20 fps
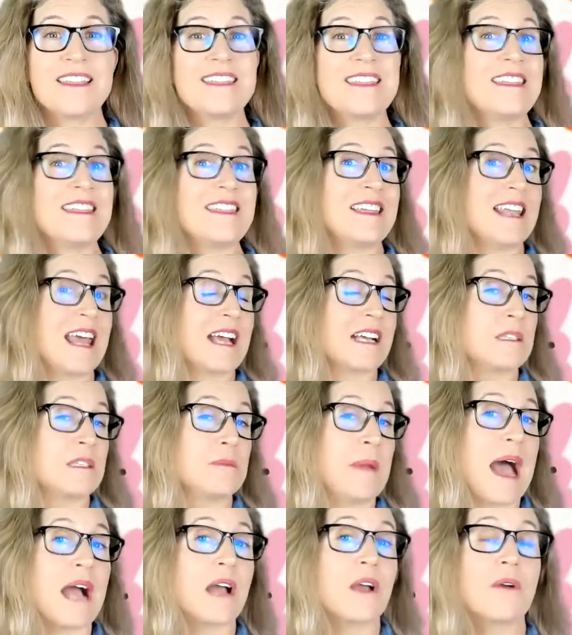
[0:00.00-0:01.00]
Then the
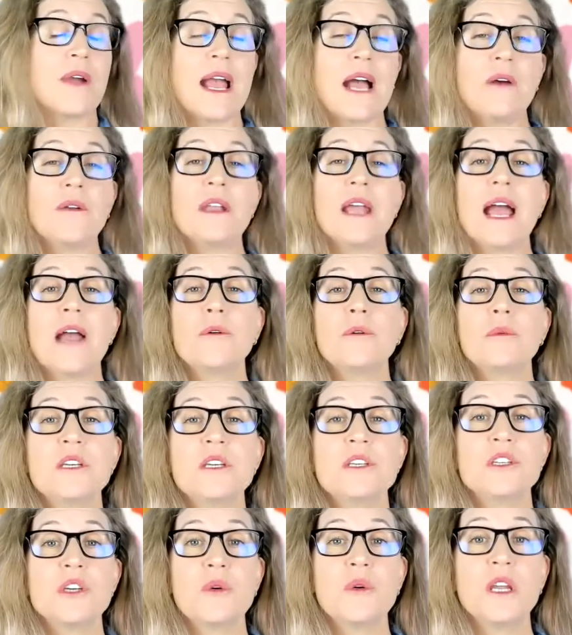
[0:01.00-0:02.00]
next background, I
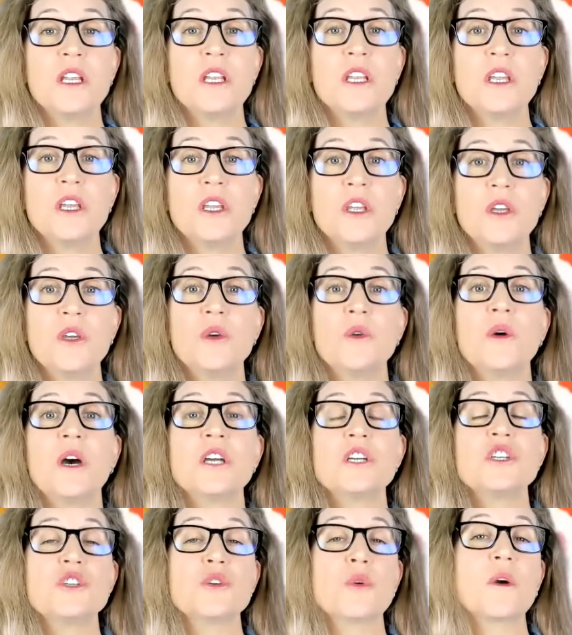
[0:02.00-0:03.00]
showing you
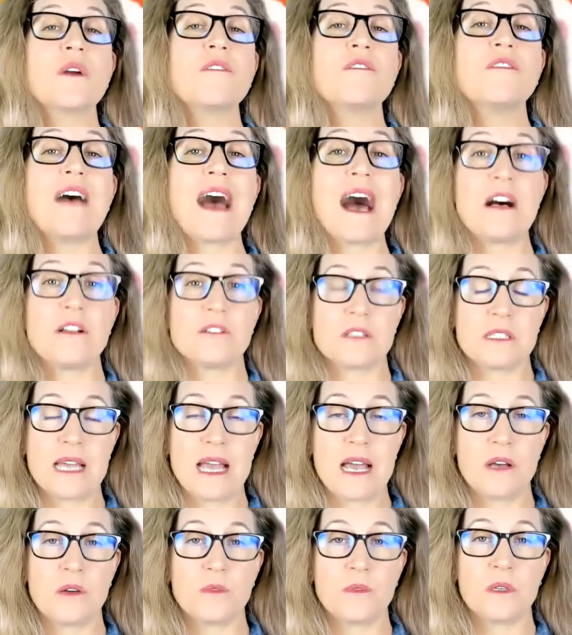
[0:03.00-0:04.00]
a short vowel
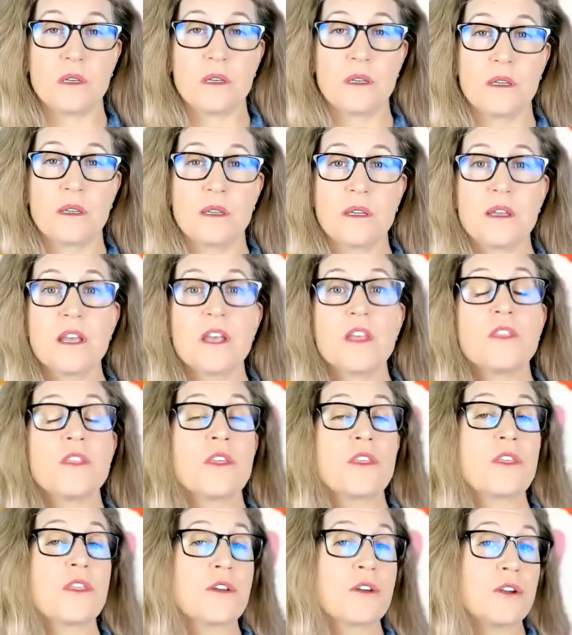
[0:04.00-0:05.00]
sound.
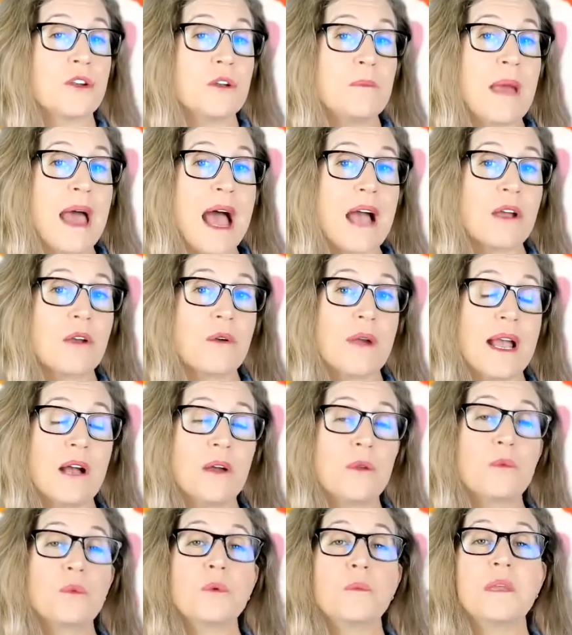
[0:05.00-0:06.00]
The third
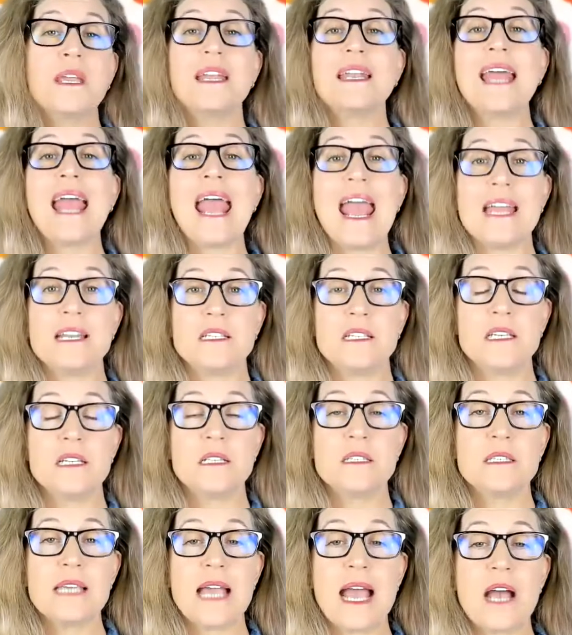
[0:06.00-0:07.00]
background will be an
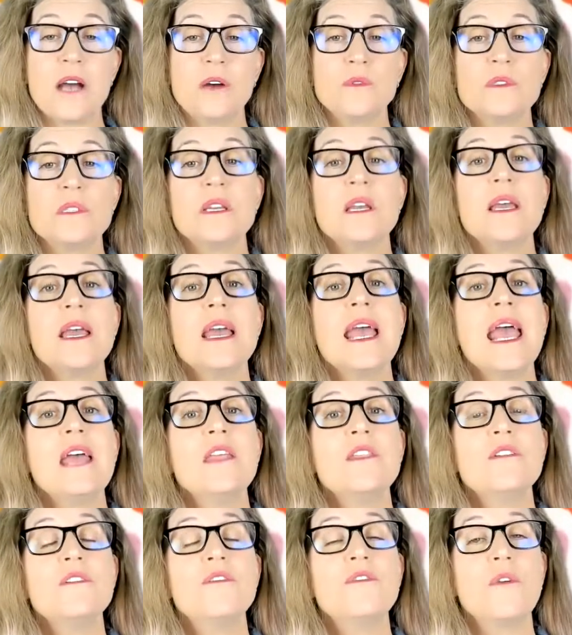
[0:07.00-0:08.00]
ending sound,
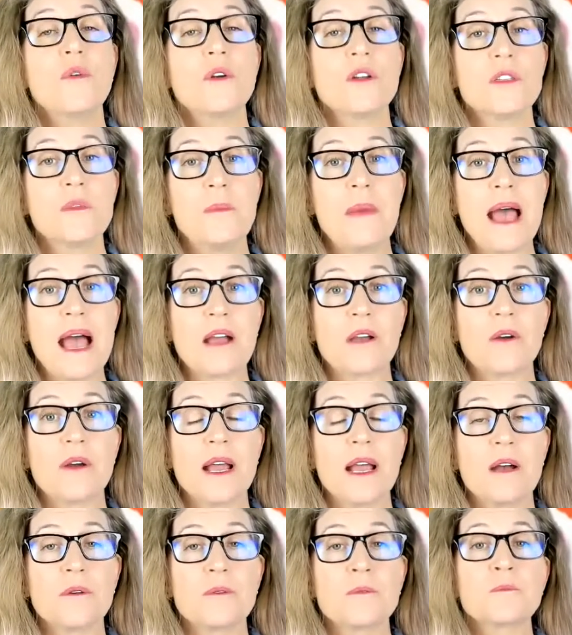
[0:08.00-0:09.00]
and the fourth
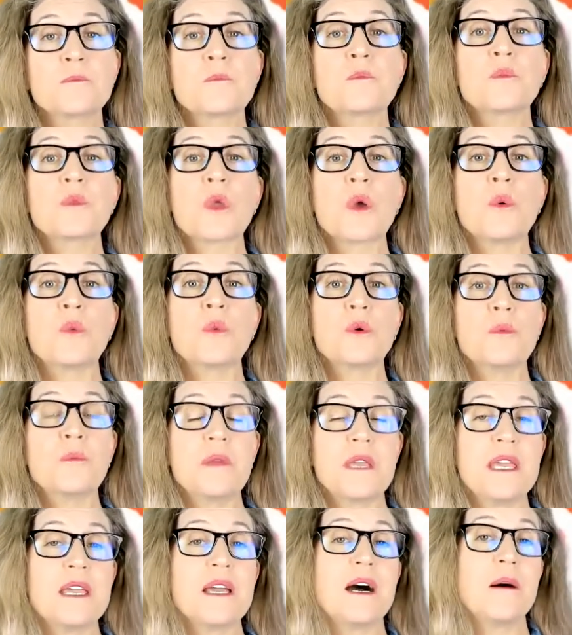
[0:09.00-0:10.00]
background will
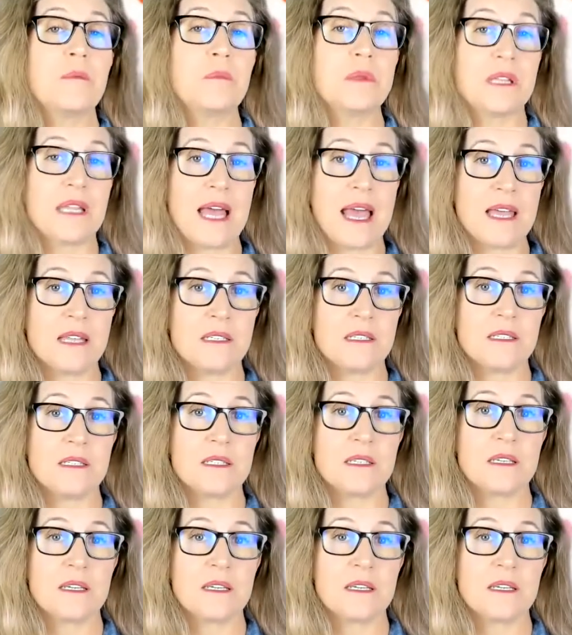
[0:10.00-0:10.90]
be a blend.